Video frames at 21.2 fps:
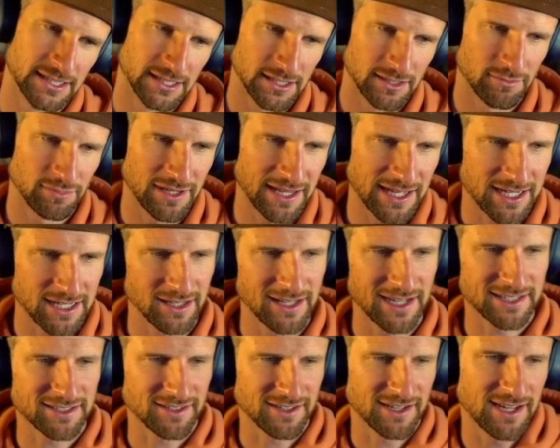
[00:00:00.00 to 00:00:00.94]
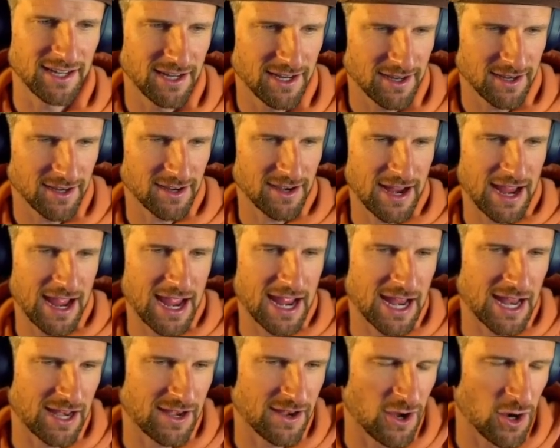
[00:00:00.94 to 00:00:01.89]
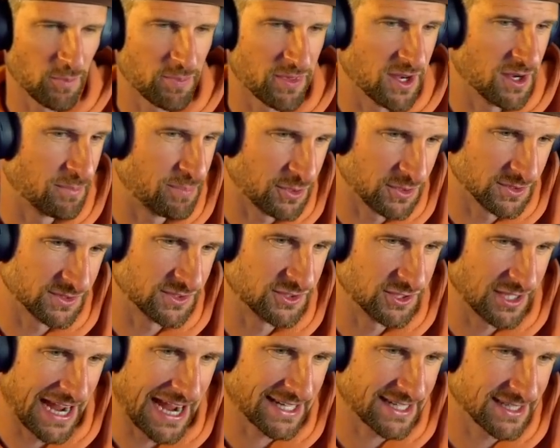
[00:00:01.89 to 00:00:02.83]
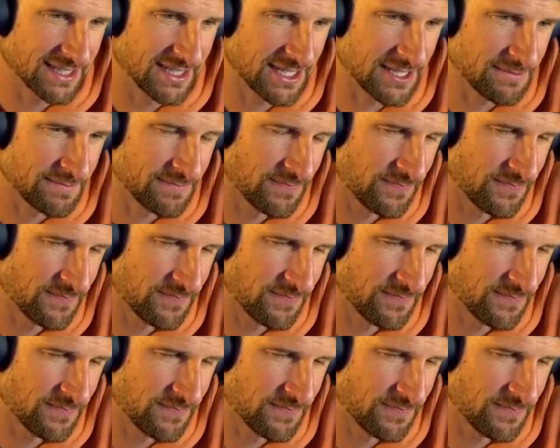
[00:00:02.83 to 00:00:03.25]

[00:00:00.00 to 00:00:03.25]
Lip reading: play Collector here and hope that it pulls Dracula.